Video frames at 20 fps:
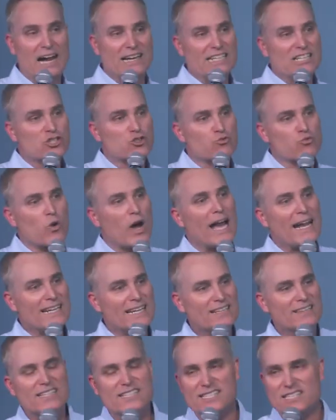And he's
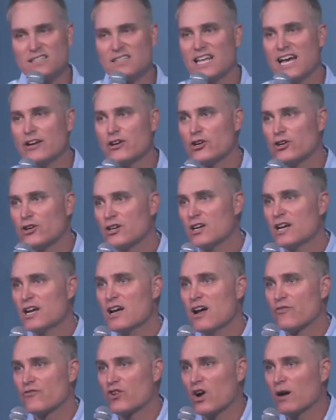writing this letter
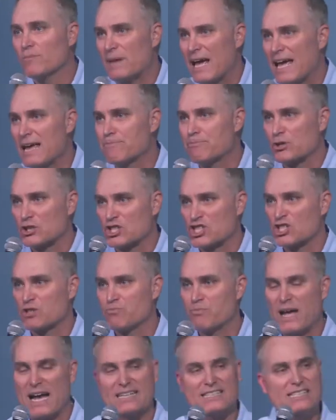from a
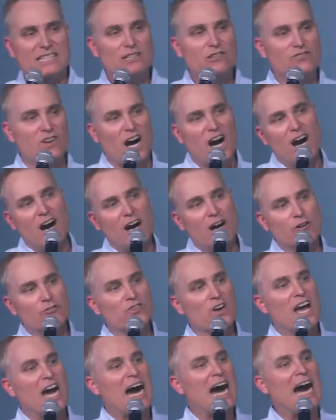perspective
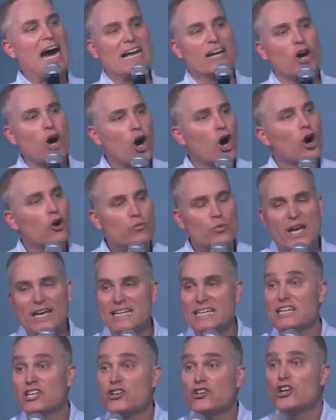of, I
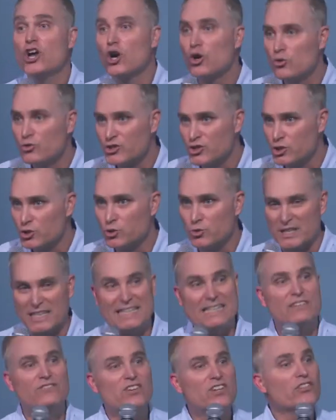already know you,
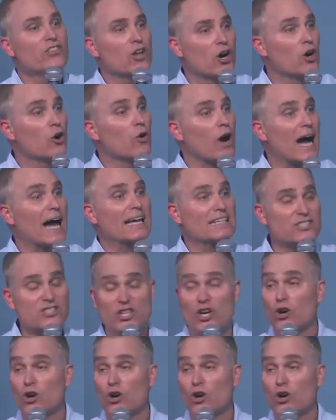even though I